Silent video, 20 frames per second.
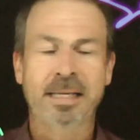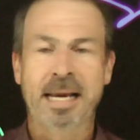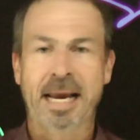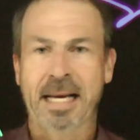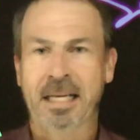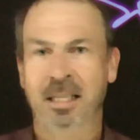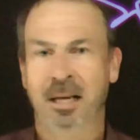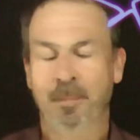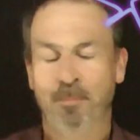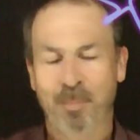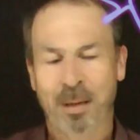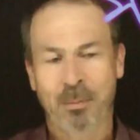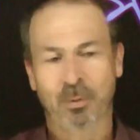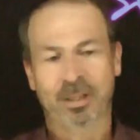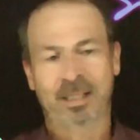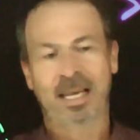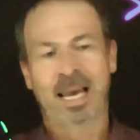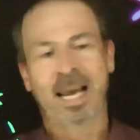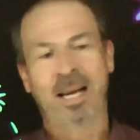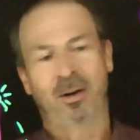neat, people
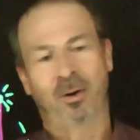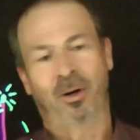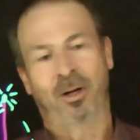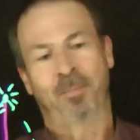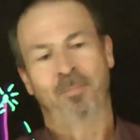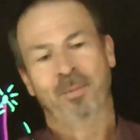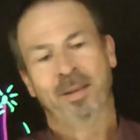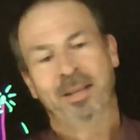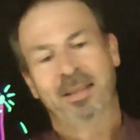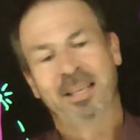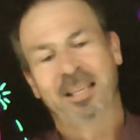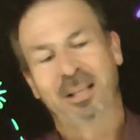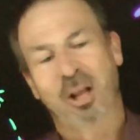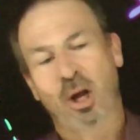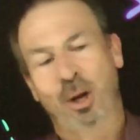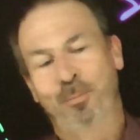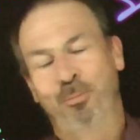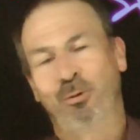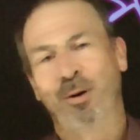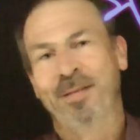say, look, there's a
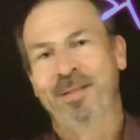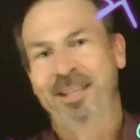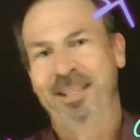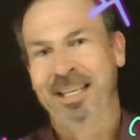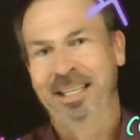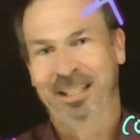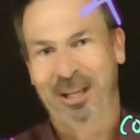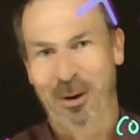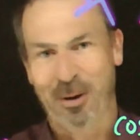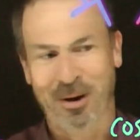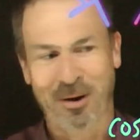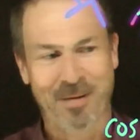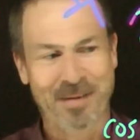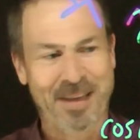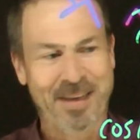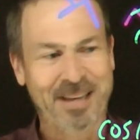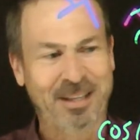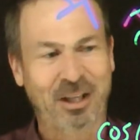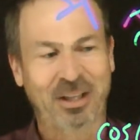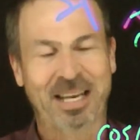lot of parentheses going on
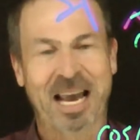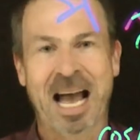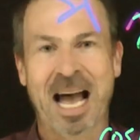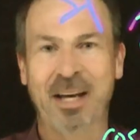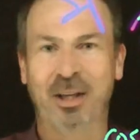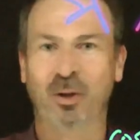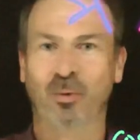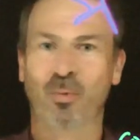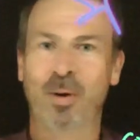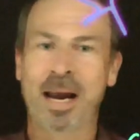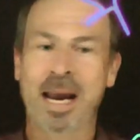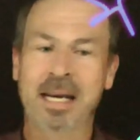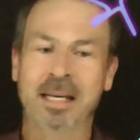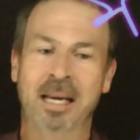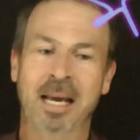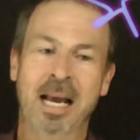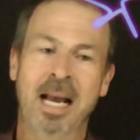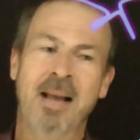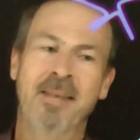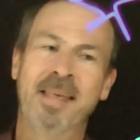there. That's just hard to
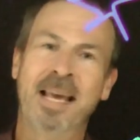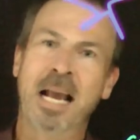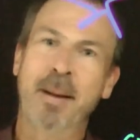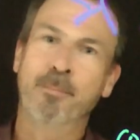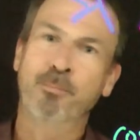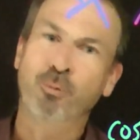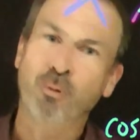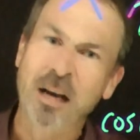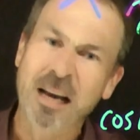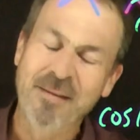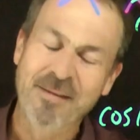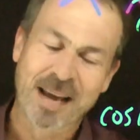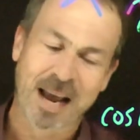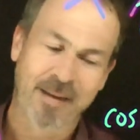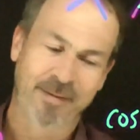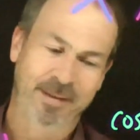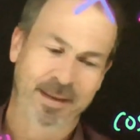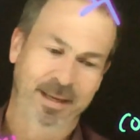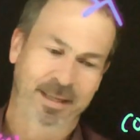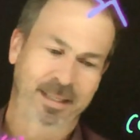read. They
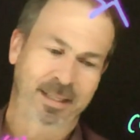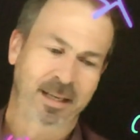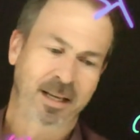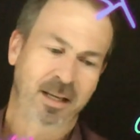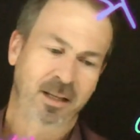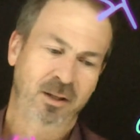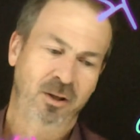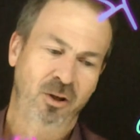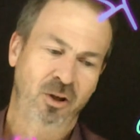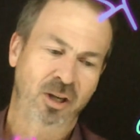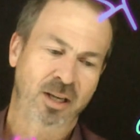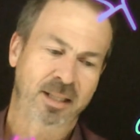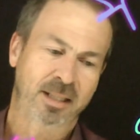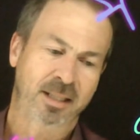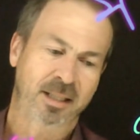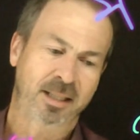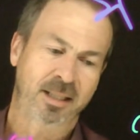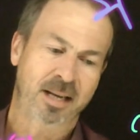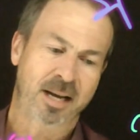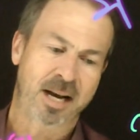abbreviate this to
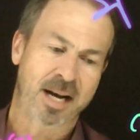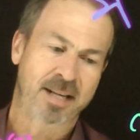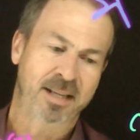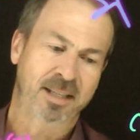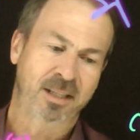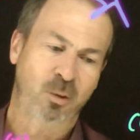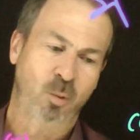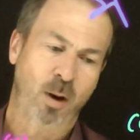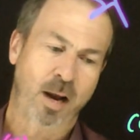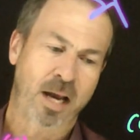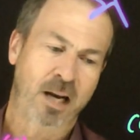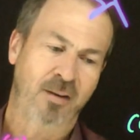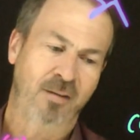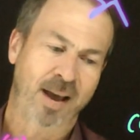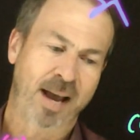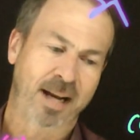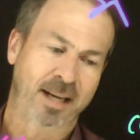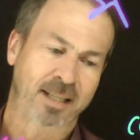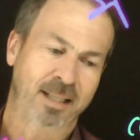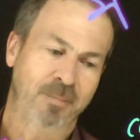just sine squared of
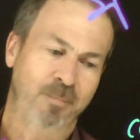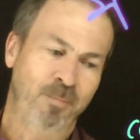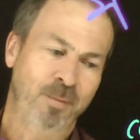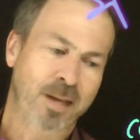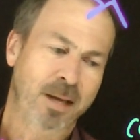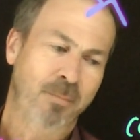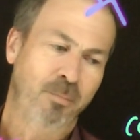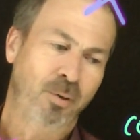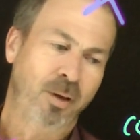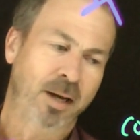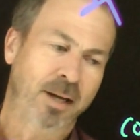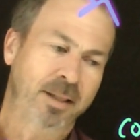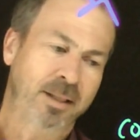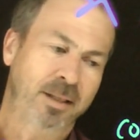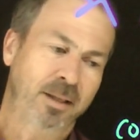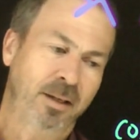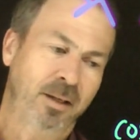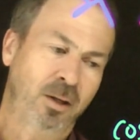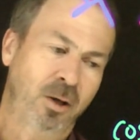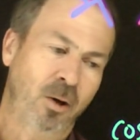x
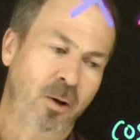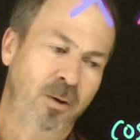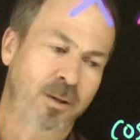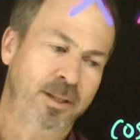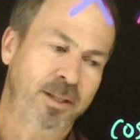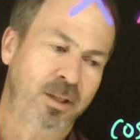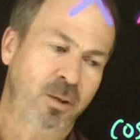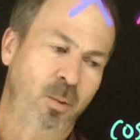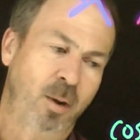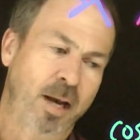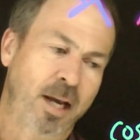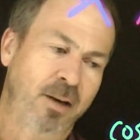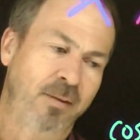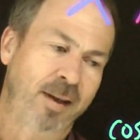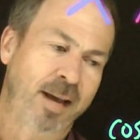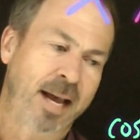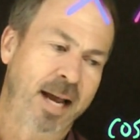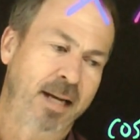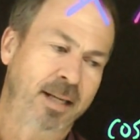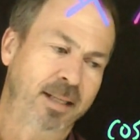plus cos squared
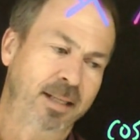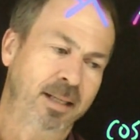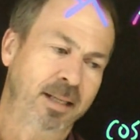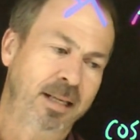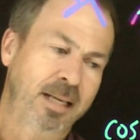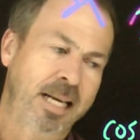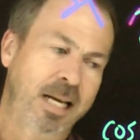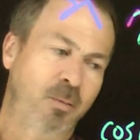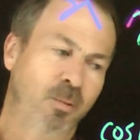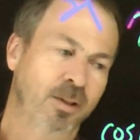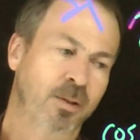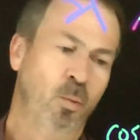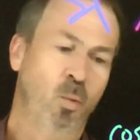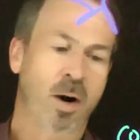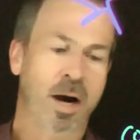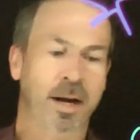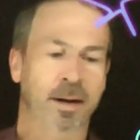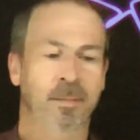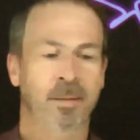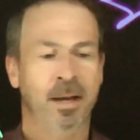of x equals
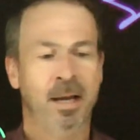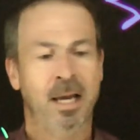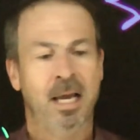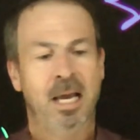1.